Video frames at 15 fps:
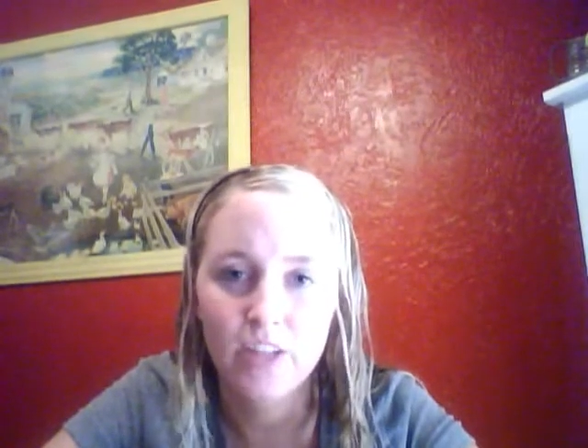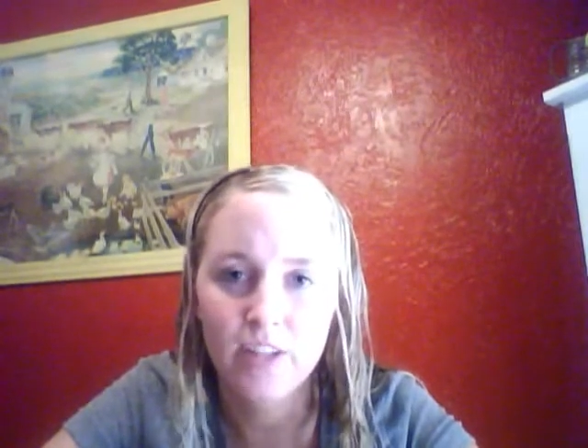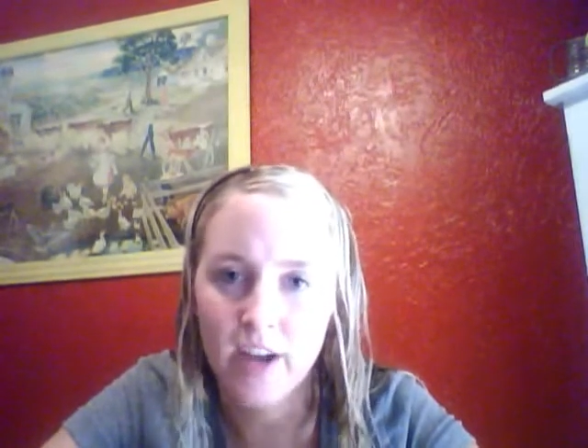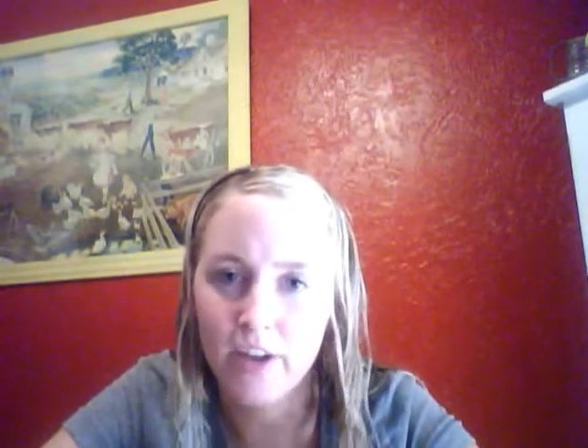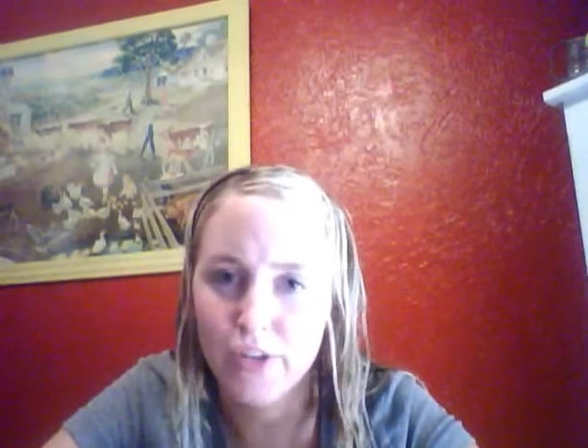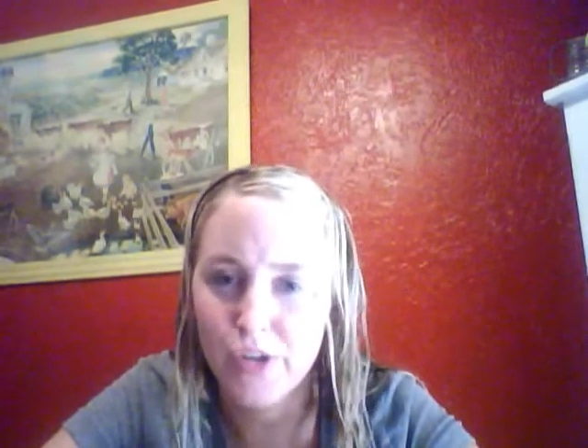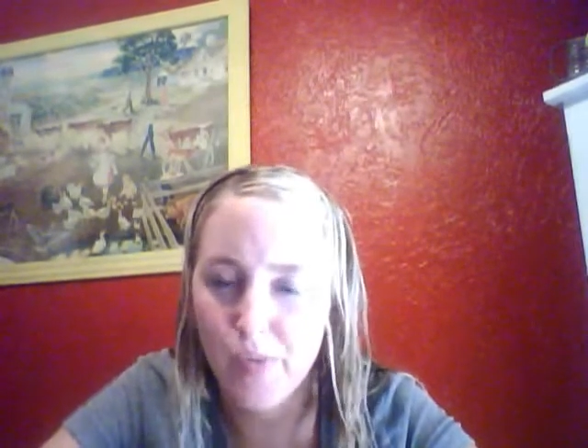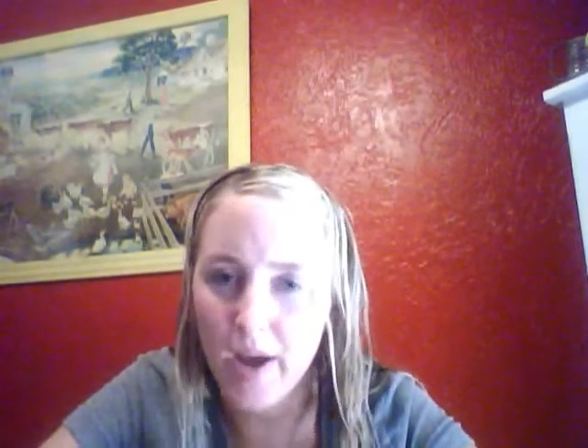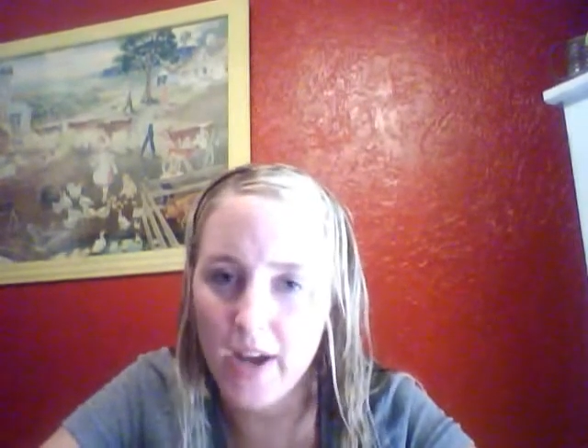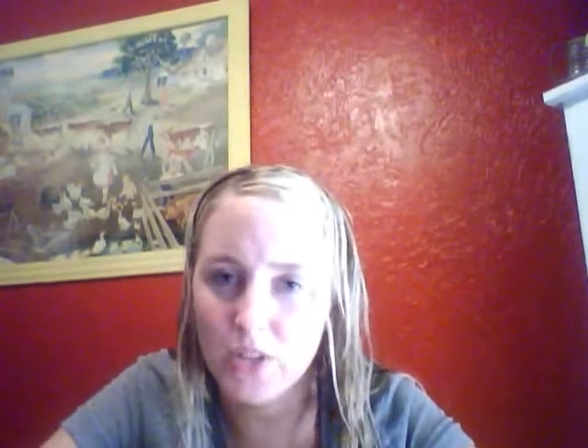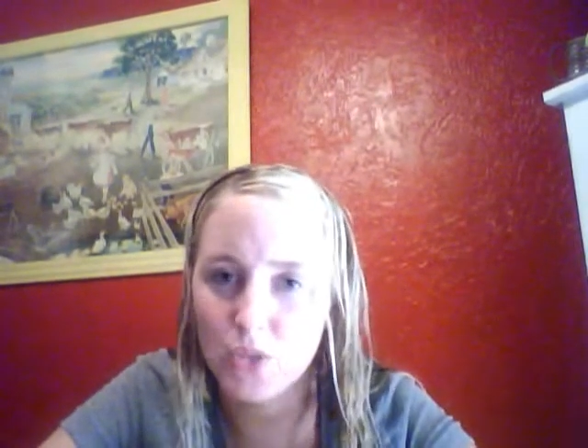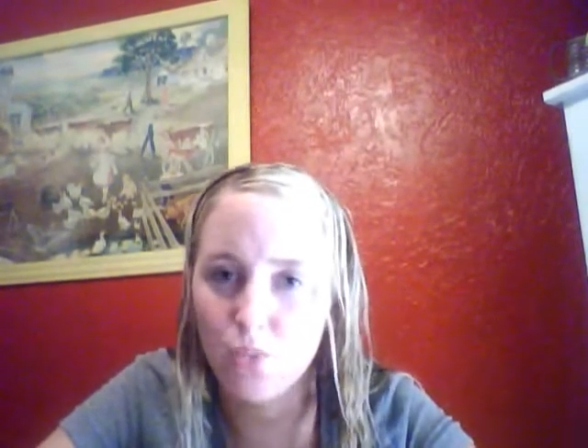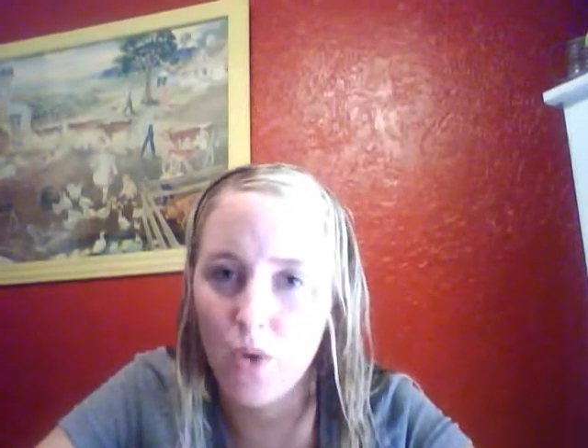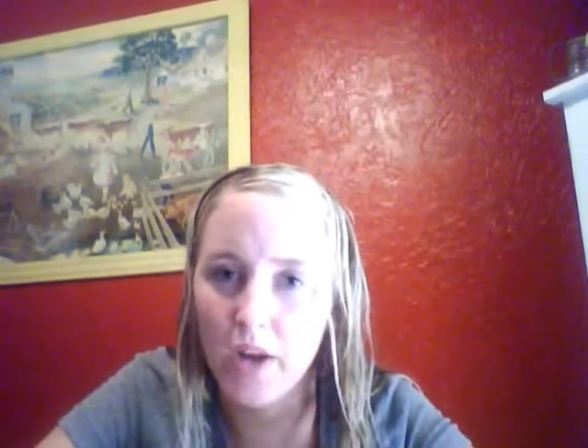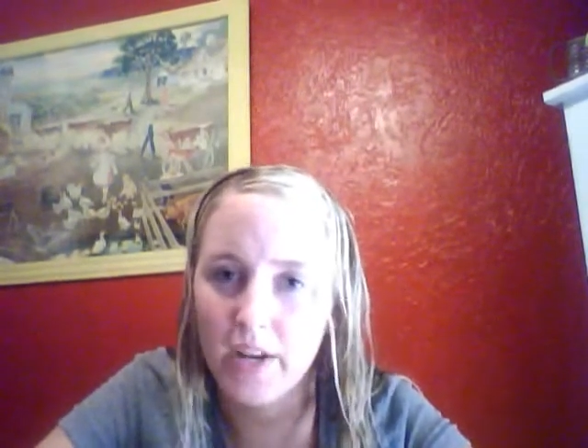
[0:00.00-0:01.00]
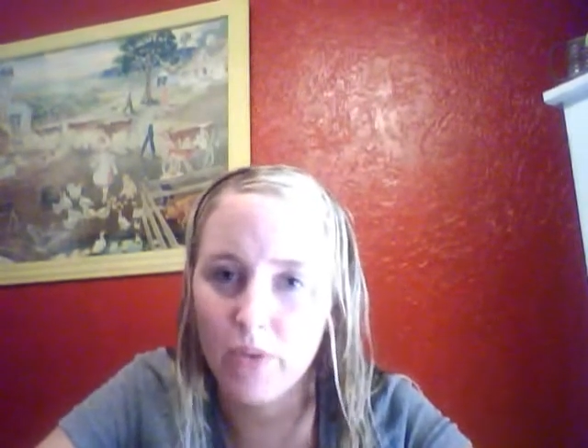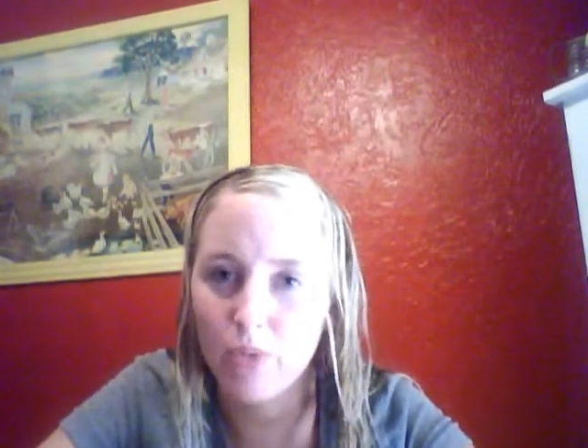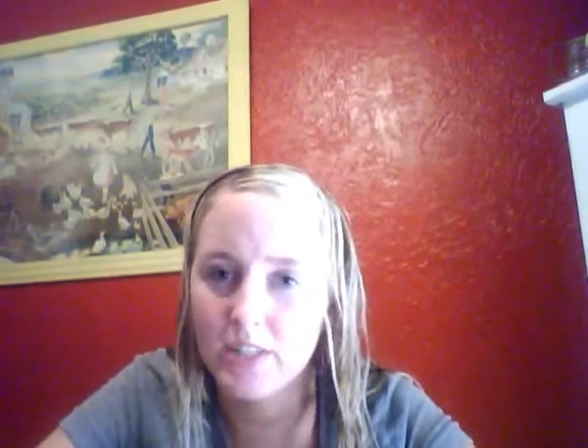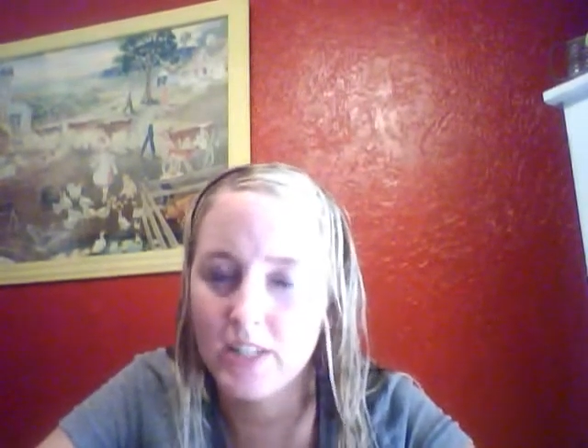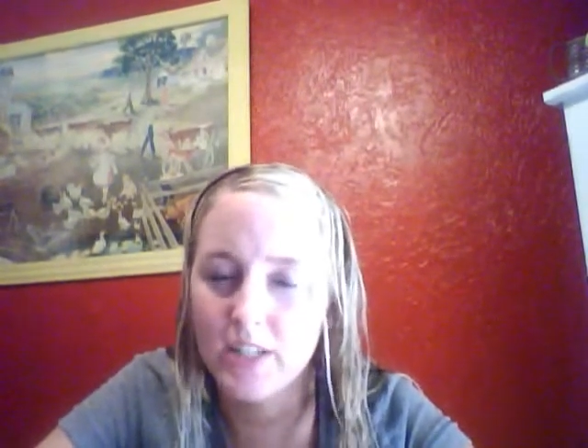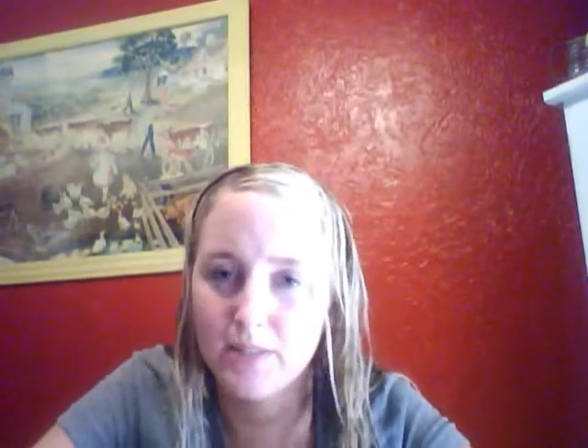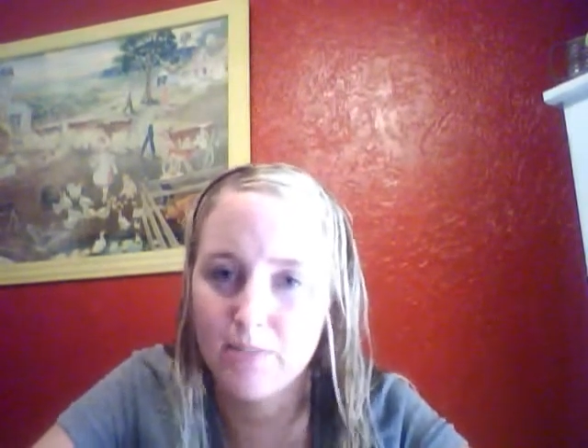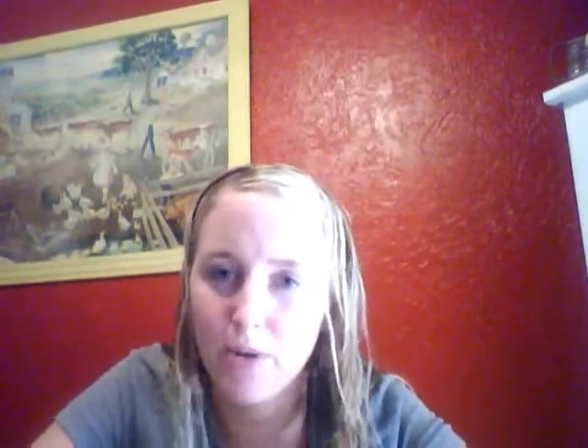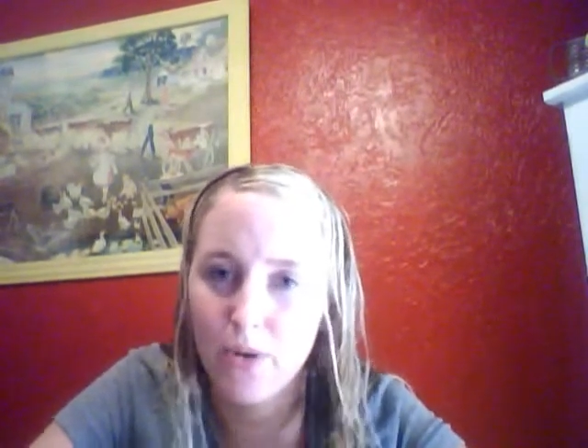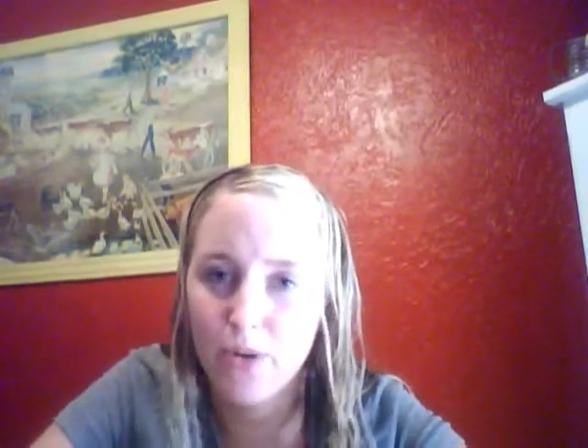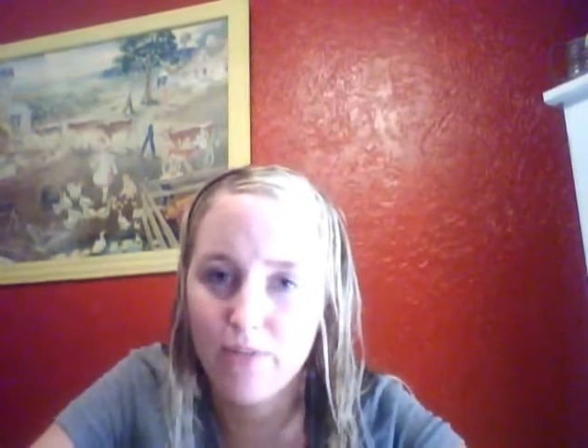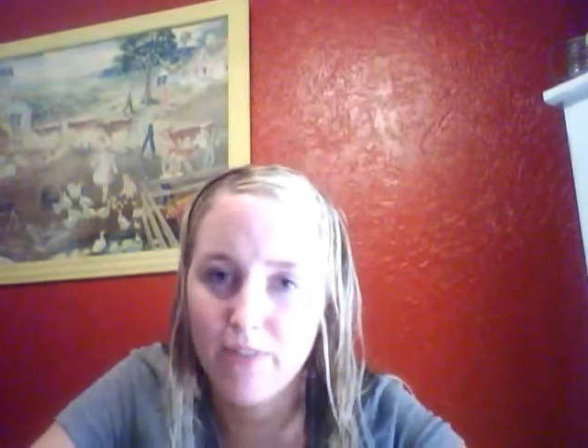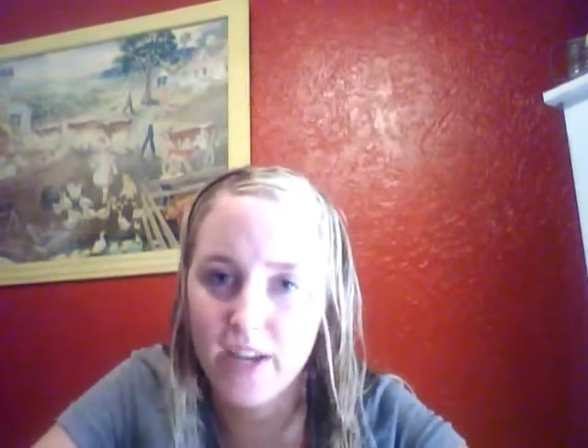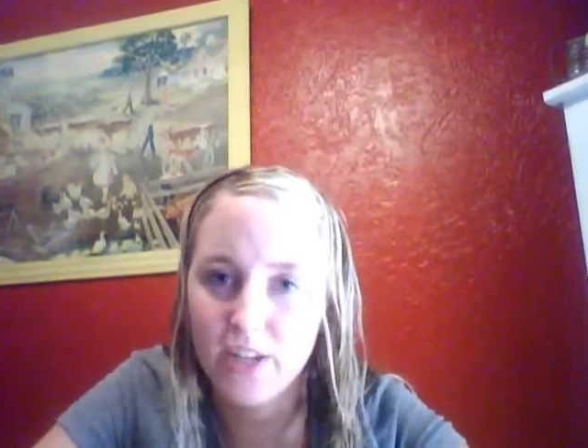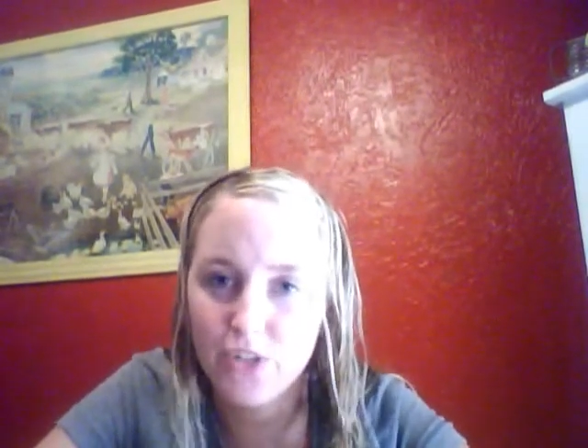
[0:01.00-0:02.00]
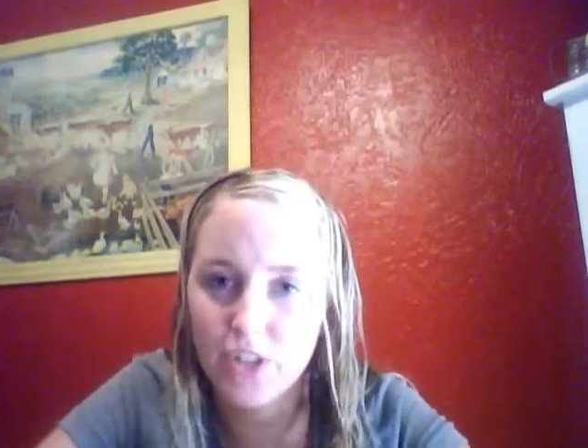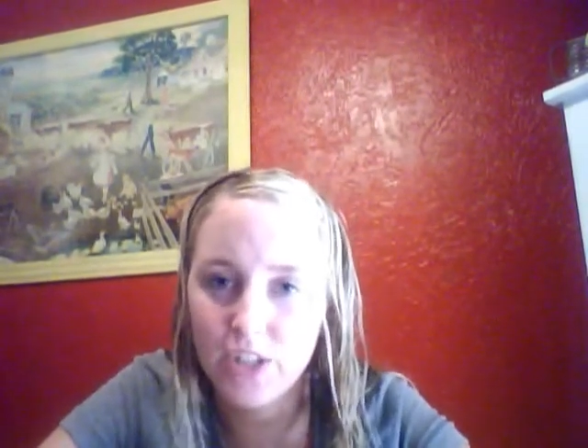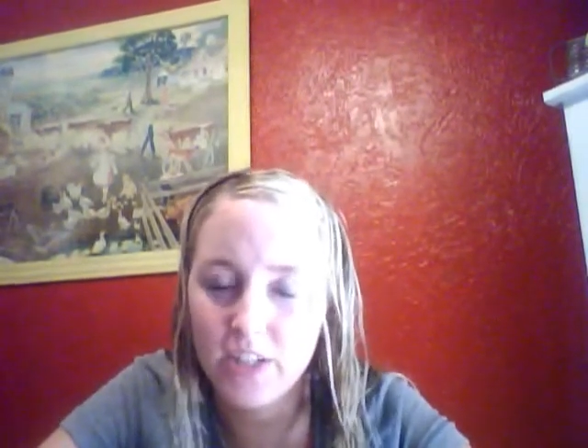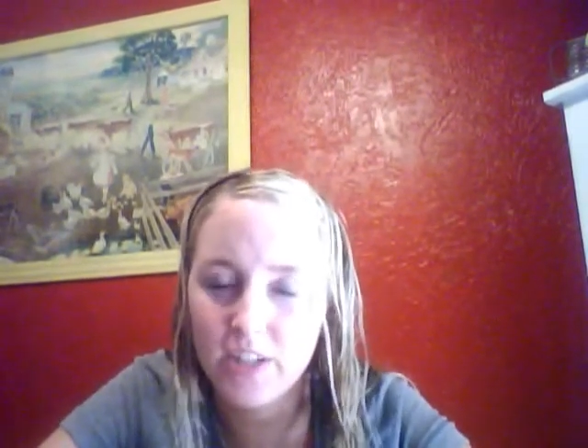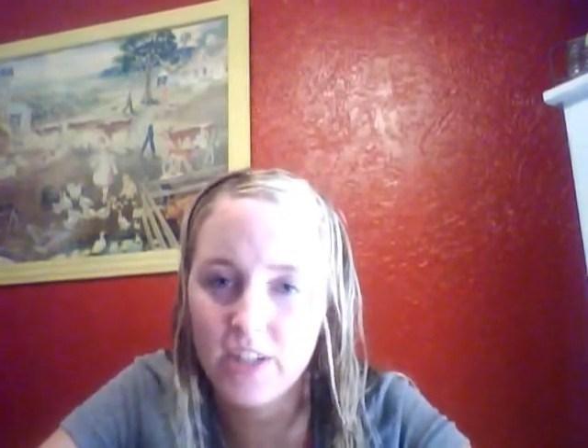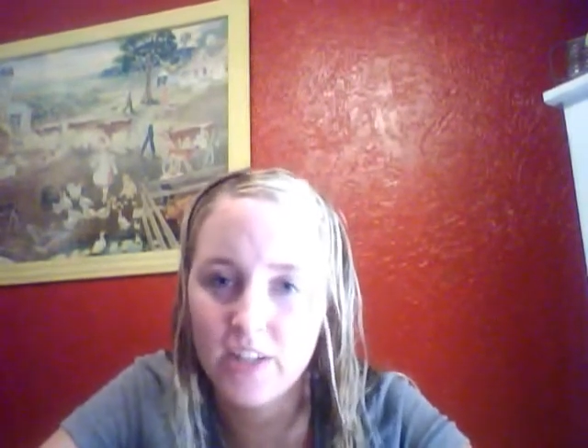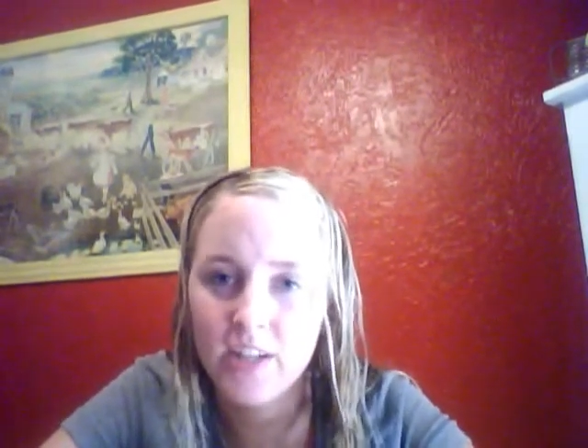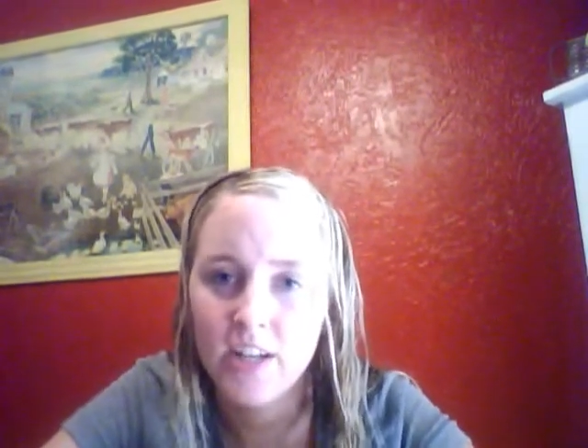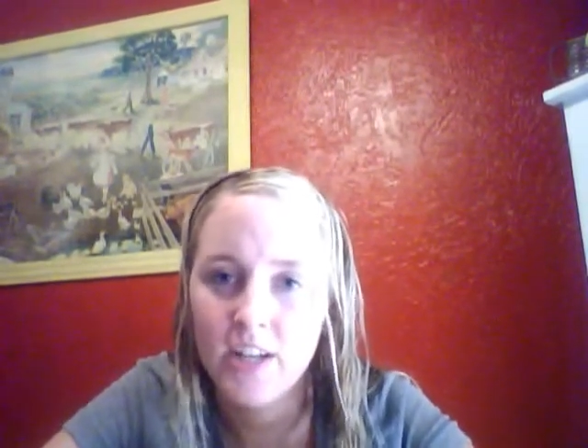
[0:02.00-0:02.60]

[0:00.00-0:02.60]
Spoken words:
Now you ask, what was his motivation?